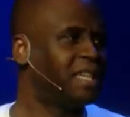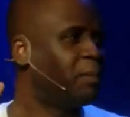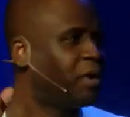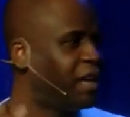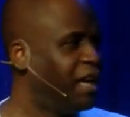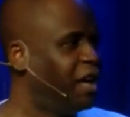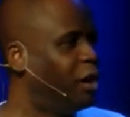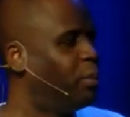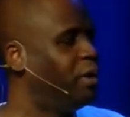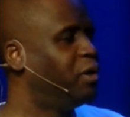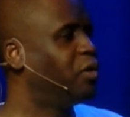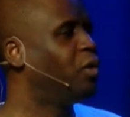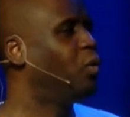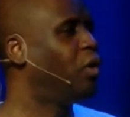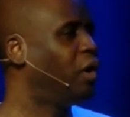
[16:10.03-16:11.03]
I'm going to help heal
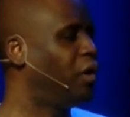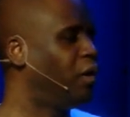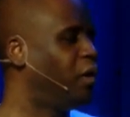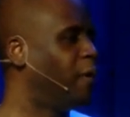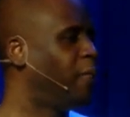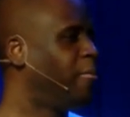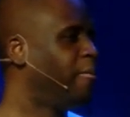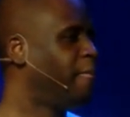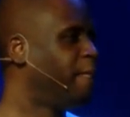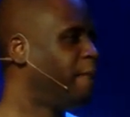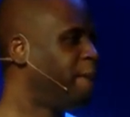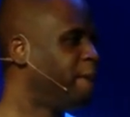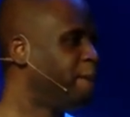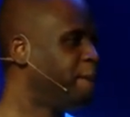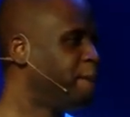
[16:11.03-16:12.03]
the world.
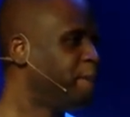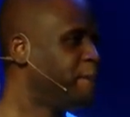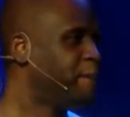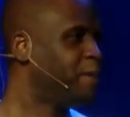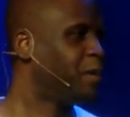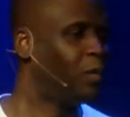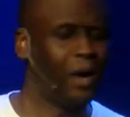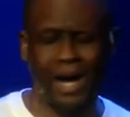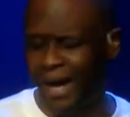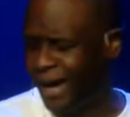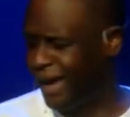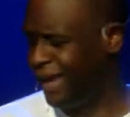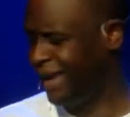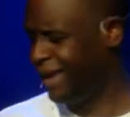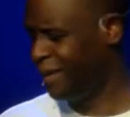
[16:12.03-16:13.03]
Why?
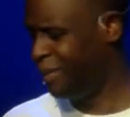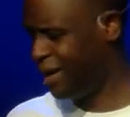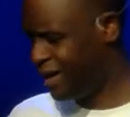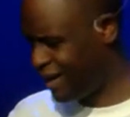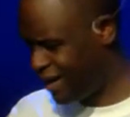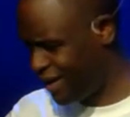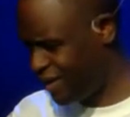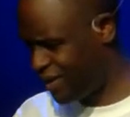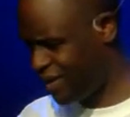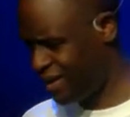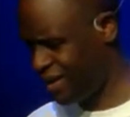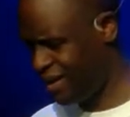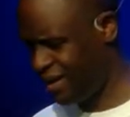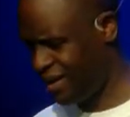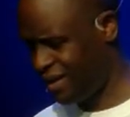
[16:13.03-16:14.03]
Because
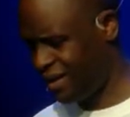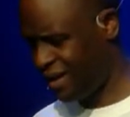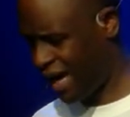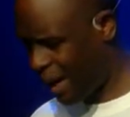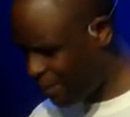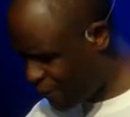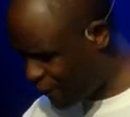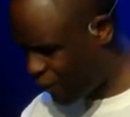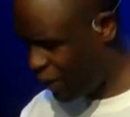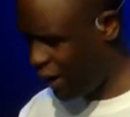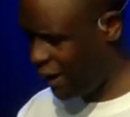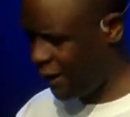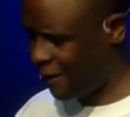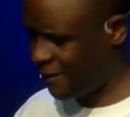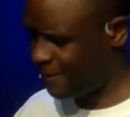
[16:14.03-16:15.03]
I'm free.